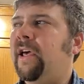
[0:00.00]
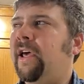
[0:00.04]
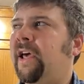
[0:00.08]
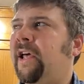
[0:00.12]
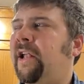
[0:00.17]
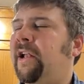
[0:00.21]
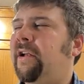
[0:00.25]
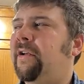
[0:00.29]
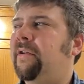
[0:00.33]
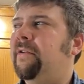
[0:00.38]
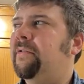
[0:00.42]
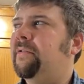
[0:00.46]

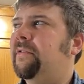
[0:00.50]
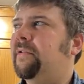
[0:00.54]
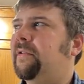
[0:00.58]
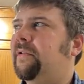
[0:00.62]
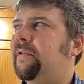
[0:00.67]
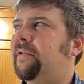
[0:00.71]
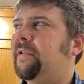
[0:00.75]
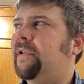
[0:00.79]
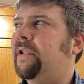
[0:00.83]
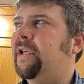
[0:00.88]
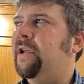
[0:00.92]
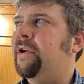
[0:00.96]
And
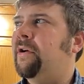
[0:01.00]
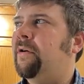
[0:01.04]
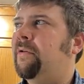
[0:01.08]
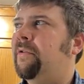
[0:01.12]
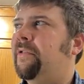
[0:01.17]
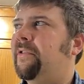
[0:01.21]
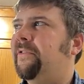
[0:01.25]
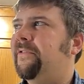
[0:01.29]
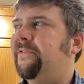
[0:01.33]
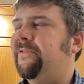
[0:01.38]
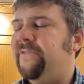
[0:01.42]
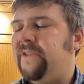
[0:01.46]
you
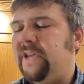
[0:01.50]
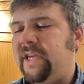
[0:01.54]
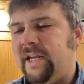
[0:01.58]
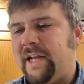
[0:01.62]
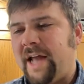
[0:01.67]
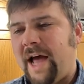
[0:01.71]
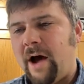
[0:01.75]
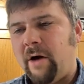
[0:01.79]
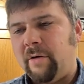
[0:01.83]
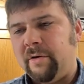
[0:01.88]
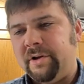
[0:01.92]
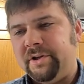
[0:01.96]
know the
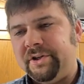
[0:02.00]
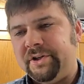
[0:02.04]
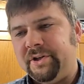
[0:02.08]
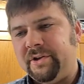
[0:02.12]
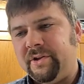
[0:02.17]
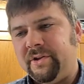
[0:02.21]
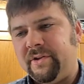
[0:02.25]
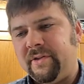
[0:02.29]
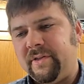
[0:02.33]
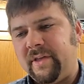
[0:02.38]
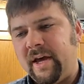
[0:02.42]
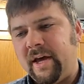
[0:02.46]
feed
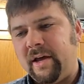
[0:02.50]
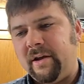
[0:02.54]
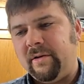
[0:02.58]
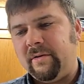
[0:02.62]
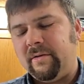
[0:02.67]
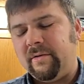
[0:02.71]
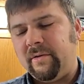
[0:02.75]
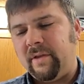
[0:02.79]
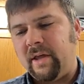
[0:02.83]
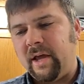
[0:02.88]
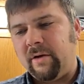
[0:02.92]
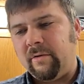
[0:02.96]
outages
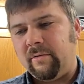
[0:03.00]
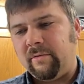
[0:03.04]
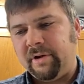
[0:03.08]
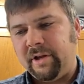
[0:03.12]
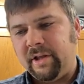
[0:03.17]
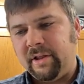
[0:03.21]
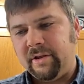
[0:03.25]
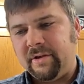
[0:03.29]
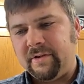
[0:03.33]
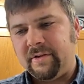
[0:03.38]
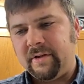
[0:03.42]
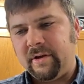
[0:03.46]
that that
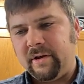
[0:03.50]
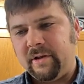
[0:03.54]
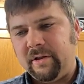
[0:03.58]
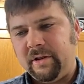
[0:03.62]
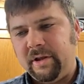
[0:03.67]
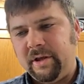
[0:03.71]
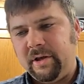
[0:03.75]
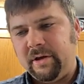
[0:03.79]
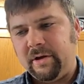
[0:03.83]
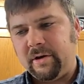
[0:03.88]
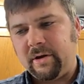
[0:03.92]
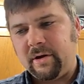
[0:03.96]

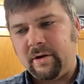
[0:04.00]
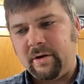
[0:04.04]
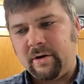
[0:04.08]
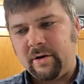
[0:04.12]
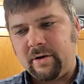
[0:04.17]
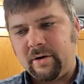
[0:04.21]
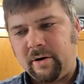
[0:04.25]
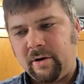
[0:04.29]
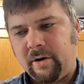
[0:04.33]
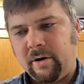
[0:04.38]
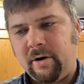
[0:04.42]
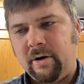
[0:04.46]
realistically
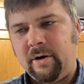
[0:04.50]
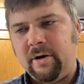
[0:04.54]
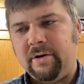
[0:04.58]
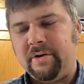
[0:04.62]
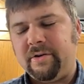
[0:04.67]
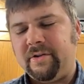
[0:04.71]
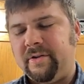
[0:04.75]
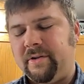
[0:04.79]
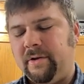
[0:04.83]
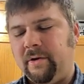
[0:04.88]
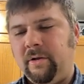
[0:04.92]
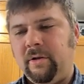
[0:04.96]
occur are
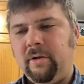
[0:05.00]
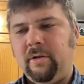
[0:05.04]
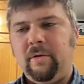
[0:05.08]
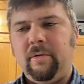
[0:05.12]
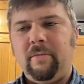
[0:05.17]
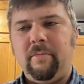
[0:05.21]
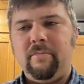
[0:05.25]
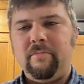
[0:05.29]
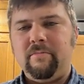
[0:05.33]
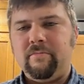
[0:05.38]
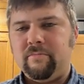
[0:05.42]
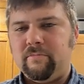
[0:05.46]

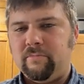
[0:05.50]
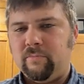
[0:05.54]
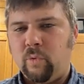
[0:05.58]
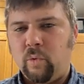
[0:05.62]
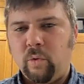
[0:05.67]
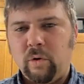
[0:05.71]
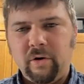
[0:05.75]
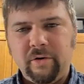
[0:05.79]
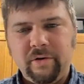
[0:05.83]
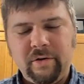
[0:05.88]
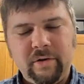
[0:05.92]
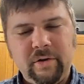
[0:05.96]
still
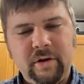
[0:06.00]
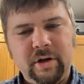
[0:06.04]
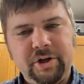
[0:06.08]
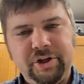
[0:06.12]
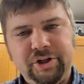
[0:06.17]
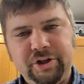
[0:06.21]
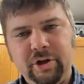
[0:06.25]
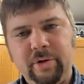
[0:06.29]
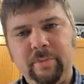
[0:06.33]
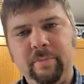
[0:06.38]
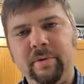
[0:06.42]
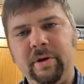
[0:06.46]
more than they
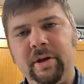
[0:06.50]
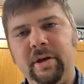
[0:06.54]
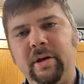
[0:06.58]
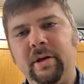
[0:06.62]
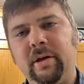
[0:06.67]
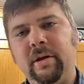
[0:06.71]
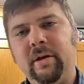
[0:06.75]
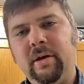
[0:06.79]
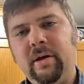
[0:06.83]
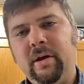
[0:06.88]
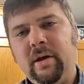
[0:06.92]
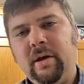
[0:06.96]
should
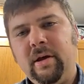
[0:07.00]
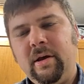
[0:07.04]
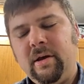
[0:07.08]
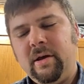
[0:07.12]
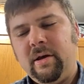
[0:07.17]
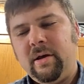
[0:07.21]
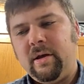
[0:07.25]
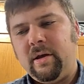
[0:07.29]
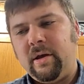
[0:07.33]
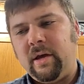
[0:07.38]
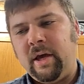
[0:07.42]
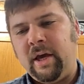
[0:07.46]
be
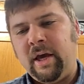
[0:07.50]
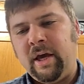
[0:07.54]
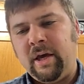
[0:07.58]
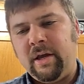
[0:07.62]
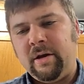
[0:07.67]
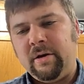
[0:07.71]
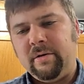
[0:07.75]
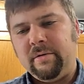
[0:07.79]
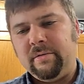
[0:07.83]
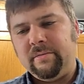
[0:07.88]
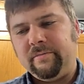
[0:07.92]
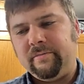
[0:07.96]

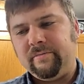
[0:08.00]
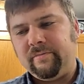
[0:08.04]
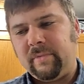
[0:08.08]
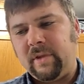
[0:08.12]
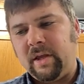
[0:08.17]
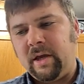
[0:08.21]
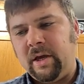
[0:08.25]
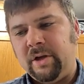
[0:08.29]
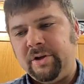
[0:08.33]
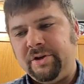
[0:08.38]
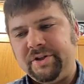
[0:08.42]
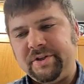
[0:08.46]
and
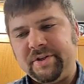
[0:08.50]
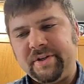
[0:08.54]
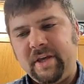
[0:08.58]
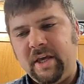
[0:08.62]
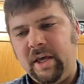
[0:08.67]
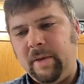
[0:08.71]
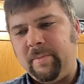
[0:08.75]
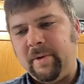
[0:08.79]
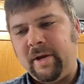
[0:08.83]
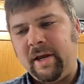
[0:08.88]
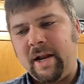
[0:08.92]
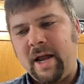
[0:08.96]
and just
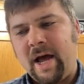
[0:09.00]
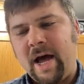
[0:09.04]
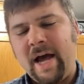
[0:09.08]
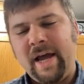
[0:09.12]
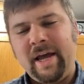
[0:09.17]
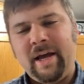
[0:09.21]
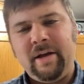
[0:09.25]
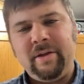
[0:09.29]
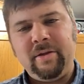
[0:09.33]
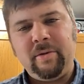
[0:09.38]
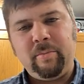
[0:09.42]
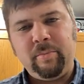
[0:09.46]
keeping an
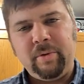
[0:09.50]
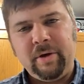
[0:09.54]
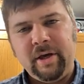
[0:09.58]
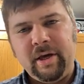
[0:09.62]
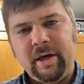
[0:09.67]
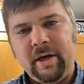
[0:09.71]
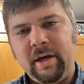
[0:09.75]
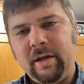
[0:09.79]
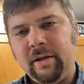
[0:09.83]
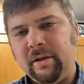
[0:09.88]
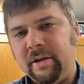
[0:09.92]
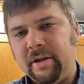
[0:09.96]
eye on the
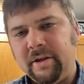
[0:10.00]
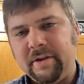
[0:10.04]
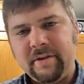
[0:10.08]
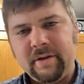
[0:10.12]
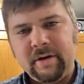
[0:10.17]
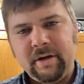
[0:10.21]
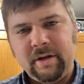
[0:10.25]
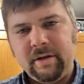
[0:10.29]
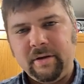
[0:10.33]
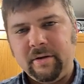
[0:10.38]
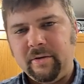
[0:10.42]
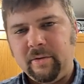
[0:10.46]
pig and
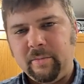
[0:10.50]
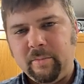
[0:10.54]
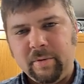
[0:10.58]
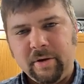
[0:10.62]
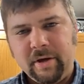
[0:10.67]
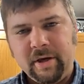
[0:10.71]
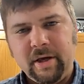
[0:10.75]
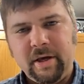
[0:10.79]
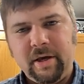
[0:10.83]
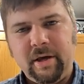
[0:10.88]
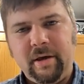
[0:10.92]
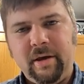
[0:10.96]
listening to the
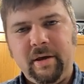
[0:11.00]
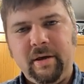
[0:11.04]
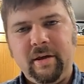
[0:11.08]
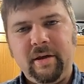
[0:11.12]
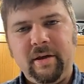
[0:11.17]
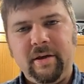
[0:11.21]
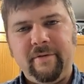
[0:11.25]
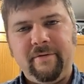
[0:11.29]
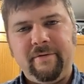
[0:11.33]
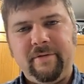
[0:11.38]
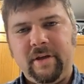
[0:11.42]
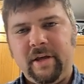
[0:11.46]
pig
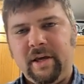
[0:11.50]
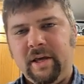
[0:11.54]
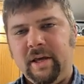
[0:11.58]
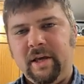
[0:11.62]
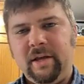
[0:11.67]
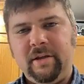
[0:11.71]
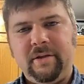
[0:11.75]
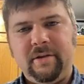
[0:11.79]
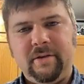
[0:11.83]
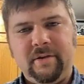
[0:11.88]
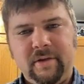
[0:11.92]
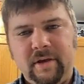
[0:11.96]
if they
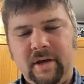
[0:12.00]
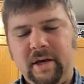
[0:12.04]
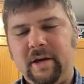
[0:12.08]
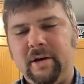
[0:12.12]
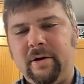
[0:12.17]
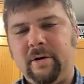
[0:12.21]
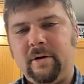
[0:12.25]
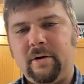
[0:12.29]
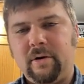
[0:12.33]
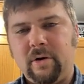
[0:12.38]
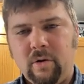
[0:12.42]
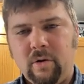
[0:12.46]
get sick